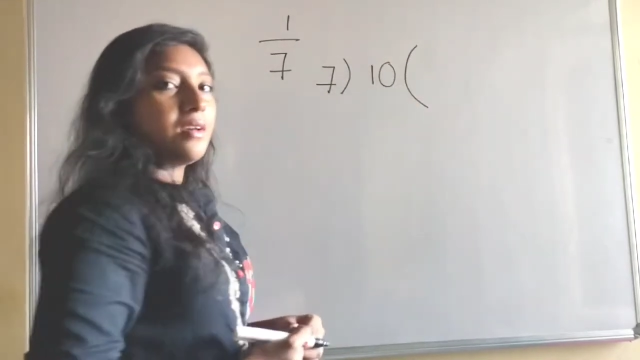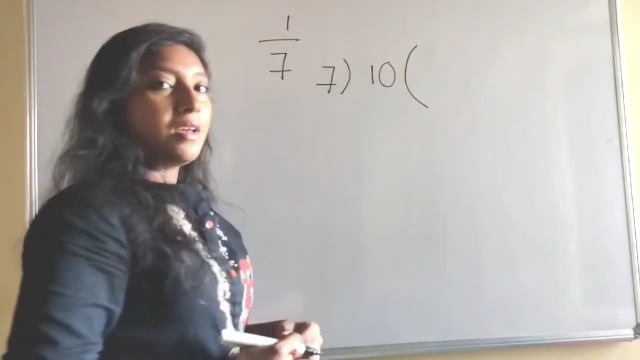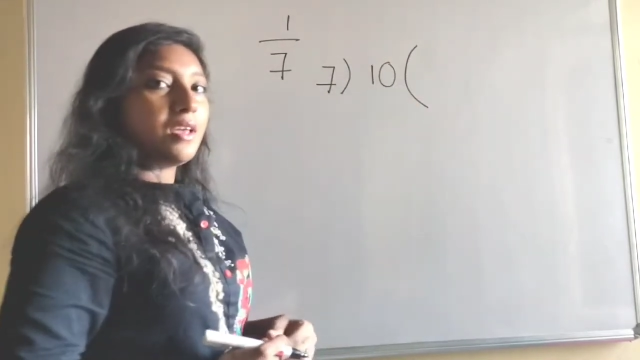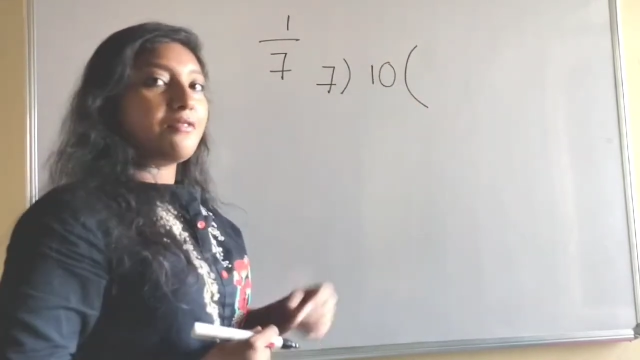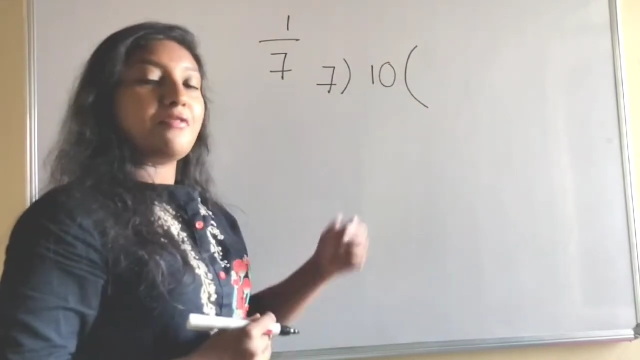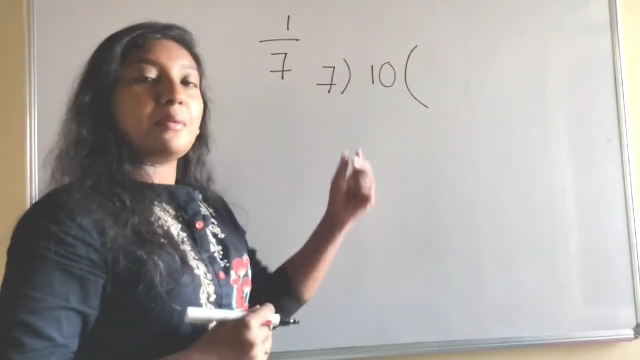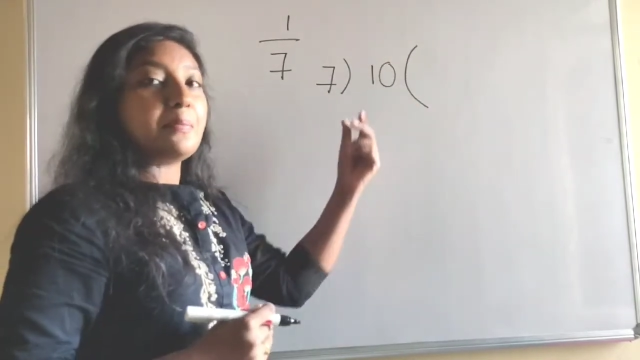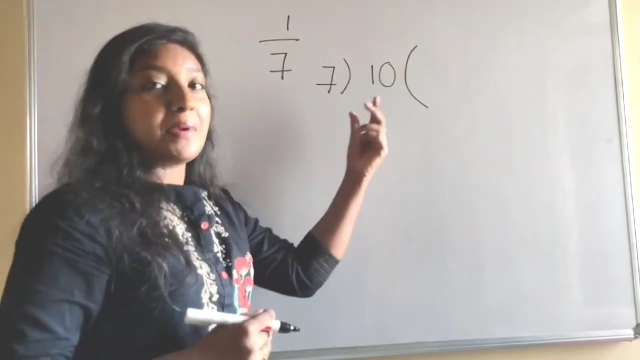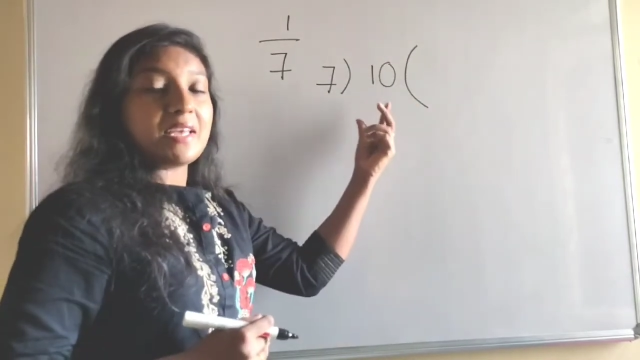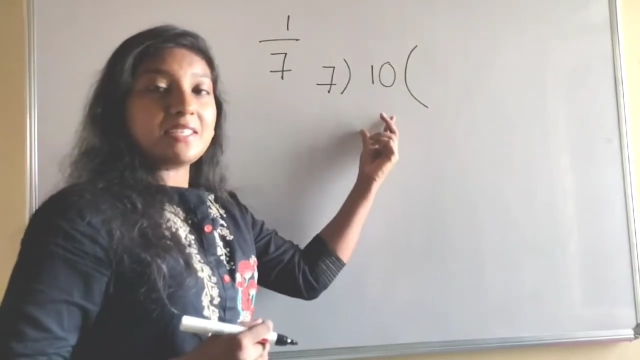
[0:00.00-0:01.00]
If we
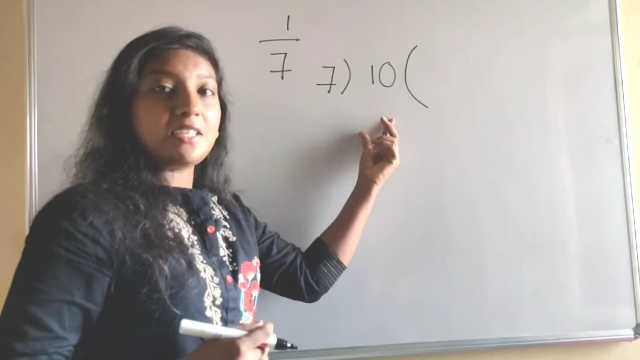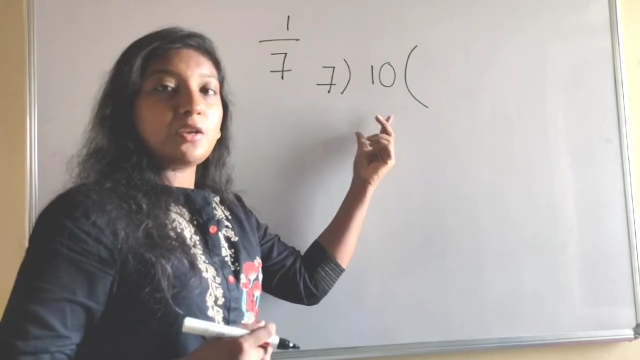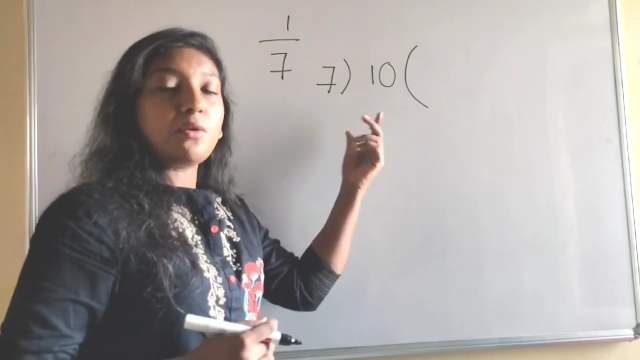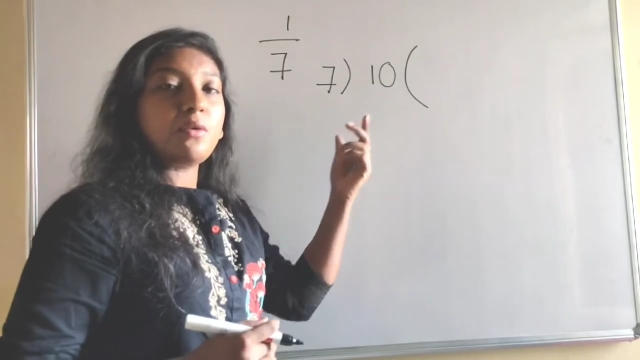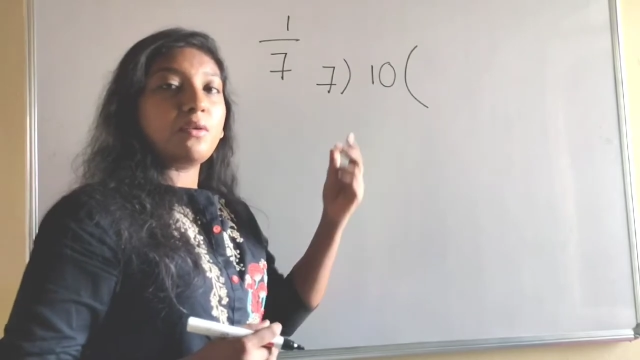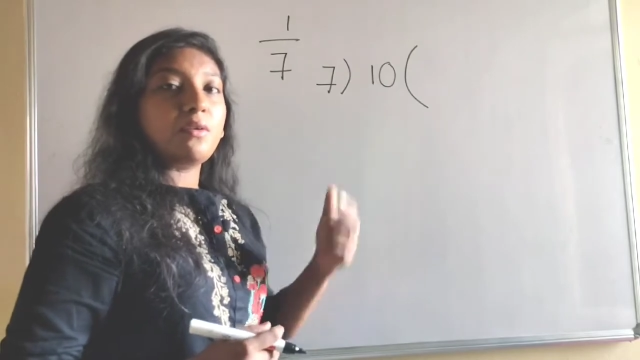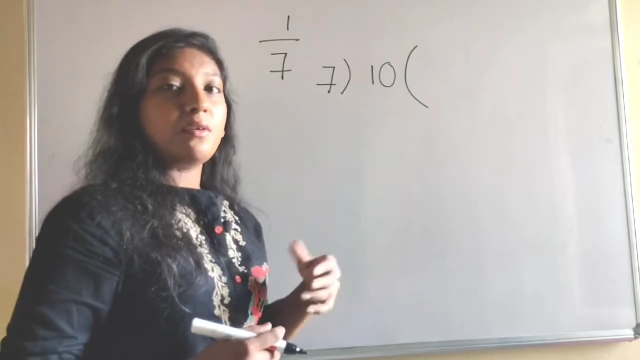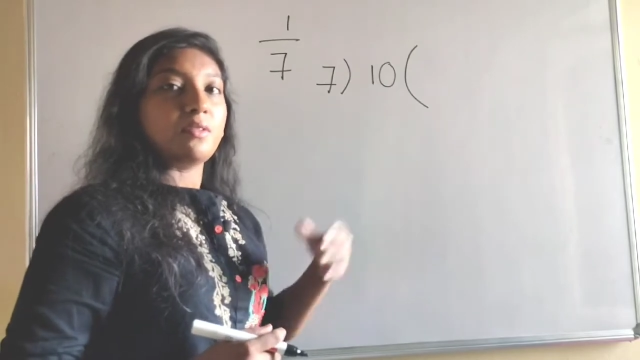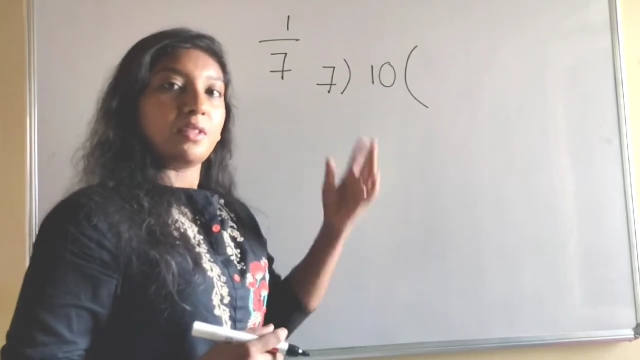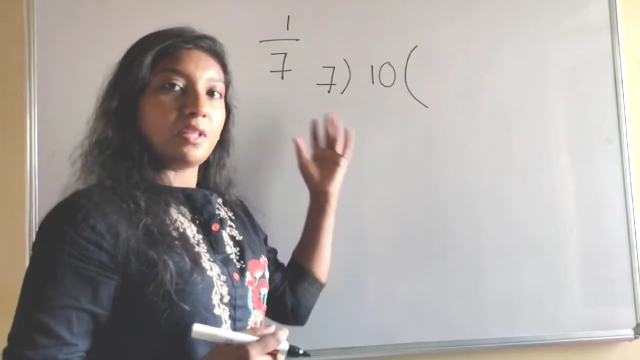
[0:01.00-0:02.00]
place 0,
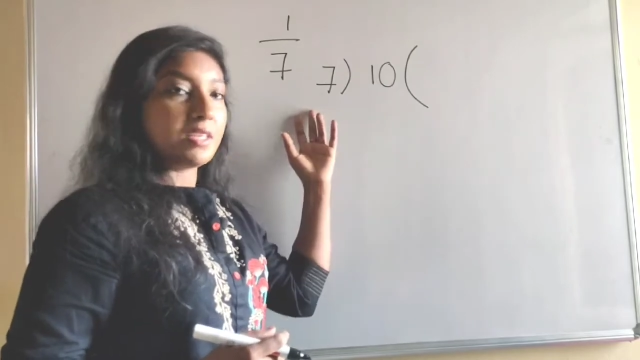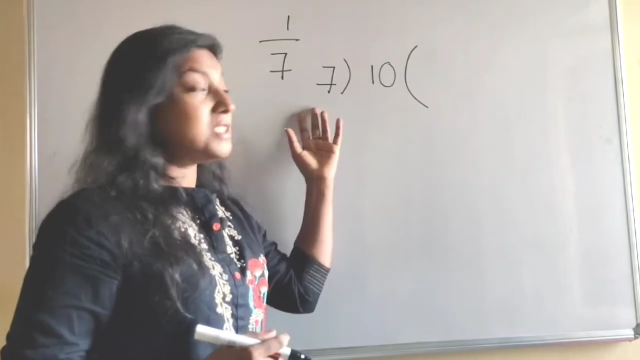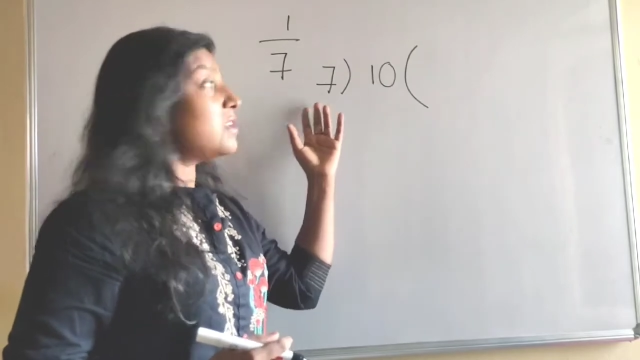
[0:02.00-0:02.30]
is